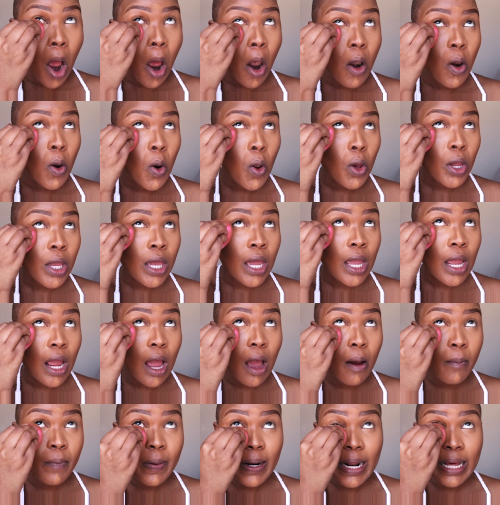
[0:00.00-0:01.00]
looking
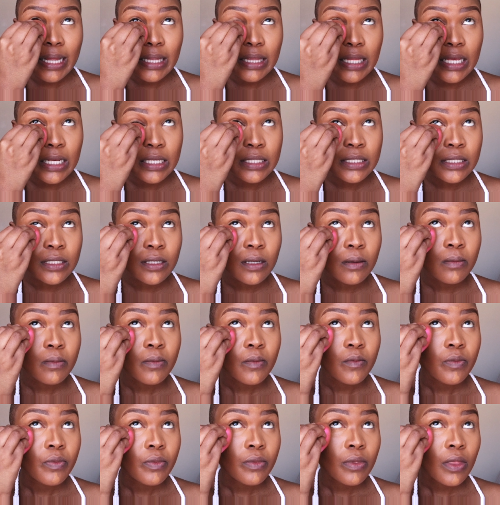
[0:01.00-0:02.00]
up like this
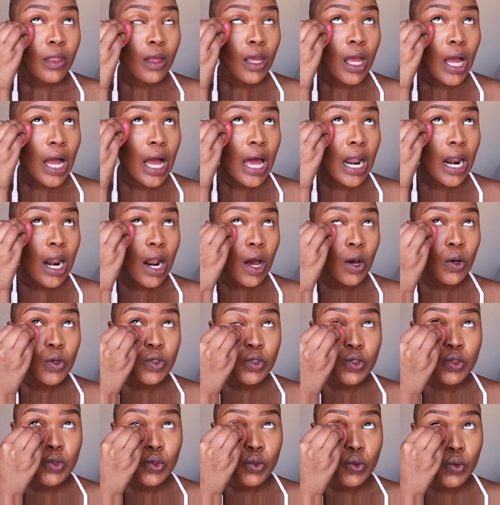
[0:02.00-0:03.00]

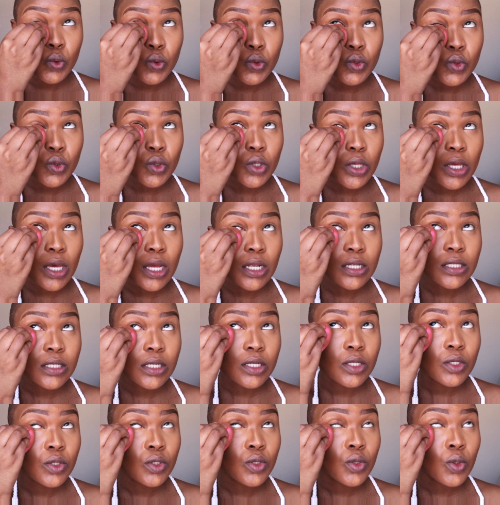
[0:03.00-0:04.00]
allows you to get
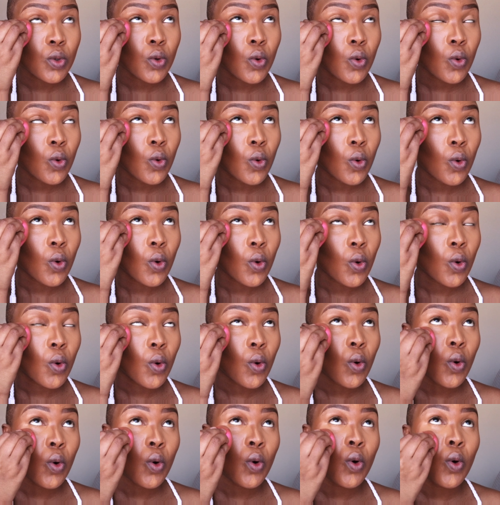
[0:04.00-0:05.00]
into
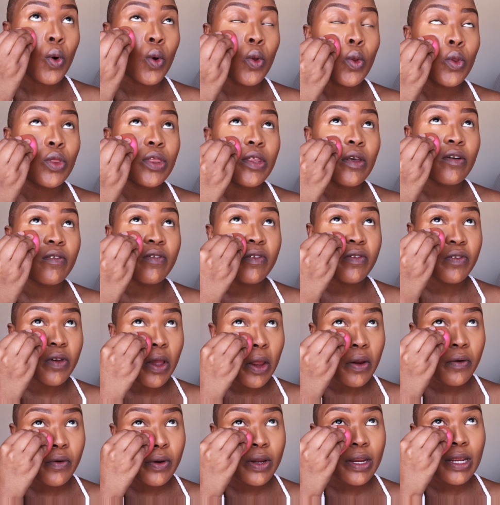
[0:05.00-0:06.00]
the
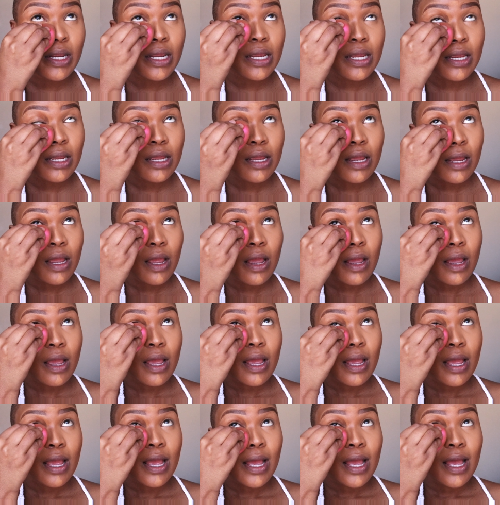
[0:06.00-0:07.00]
very
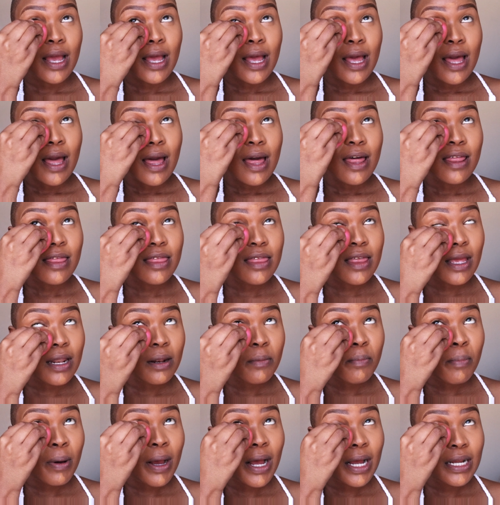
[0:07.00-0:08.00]

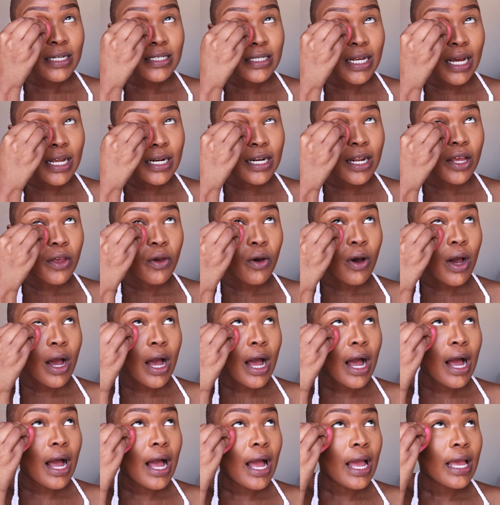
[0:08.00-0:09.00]
thin part under your
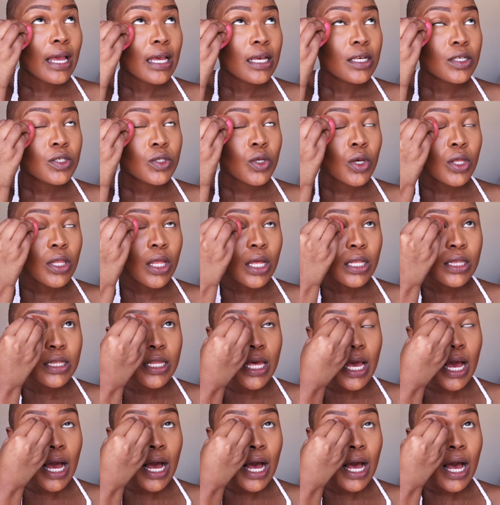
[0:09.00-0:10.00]
eye so that
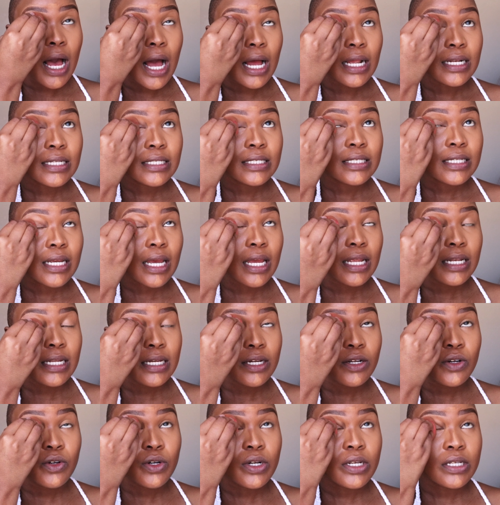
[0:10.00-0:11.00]
there aren't any
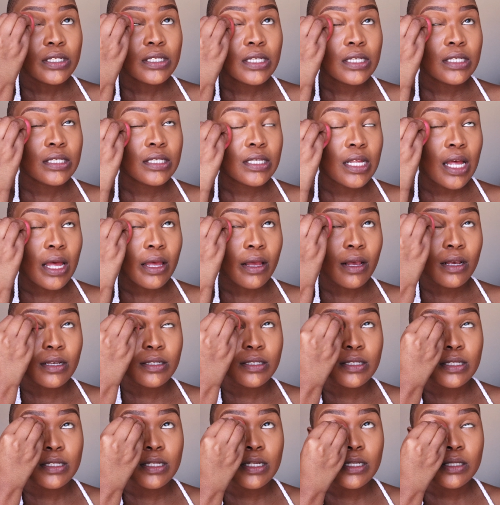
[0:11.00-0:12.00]
creases there because
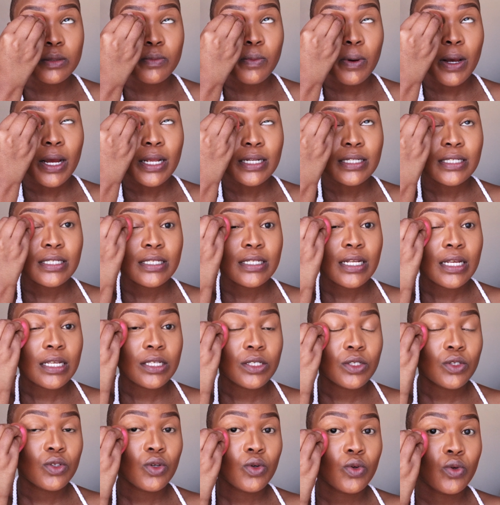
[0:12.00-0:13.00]
this part
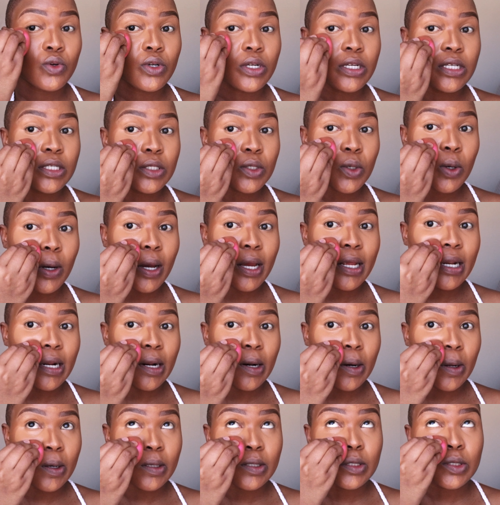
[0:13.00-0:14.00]
tends to crease quite a
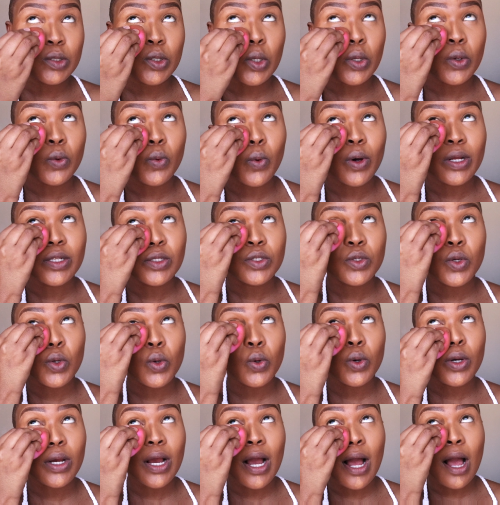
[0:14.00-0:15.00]
lot so you want to
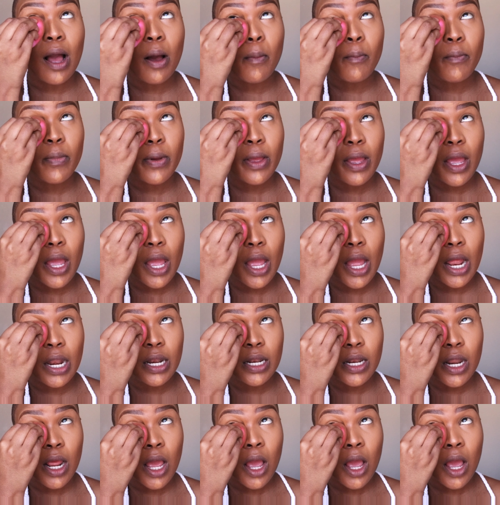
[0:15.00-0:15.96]
look up and